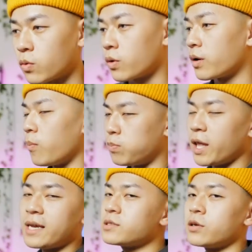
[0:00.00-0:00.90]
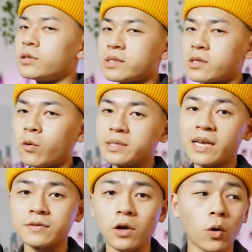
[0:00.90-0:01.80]
or a blazer doesn't always
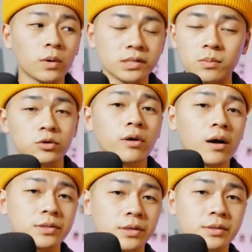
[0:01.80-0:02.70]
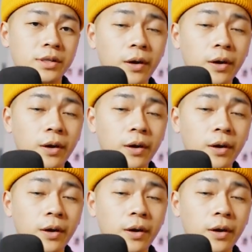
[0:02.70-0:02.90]
have to go with some trousers, you